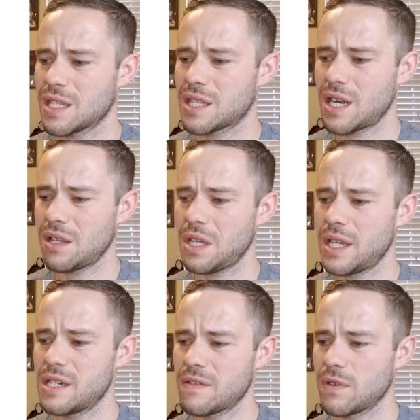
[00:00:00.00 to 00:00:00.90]
It's got a lot
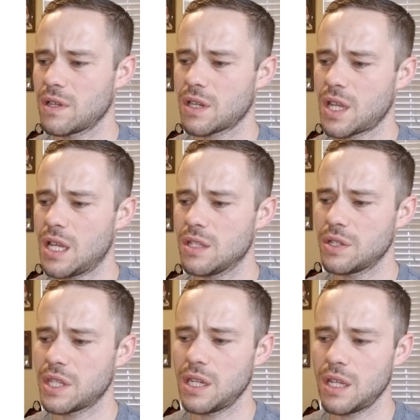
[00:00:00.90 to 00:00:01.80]
of different
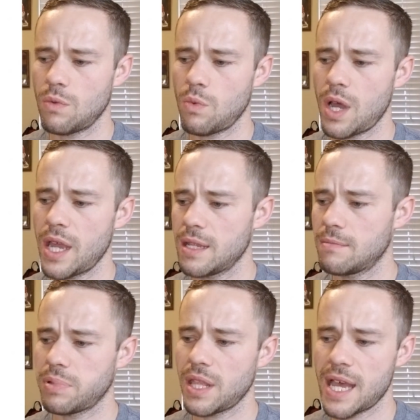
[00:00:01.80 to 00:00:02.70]
colors in it,
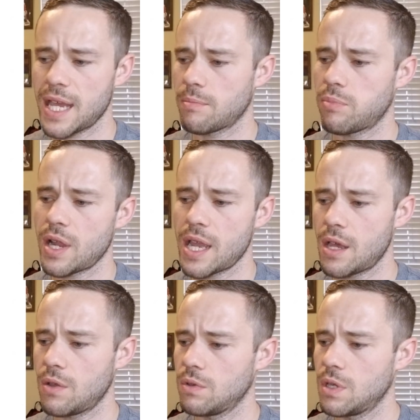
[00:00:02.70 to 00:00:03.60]
white, black,
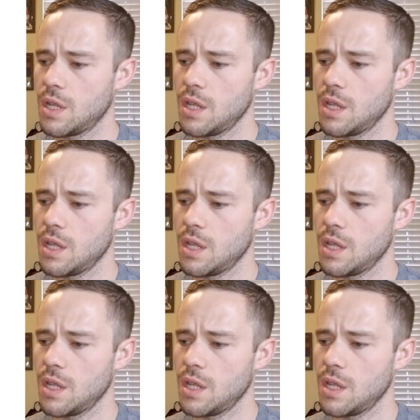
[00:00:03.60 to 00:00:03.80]
brown,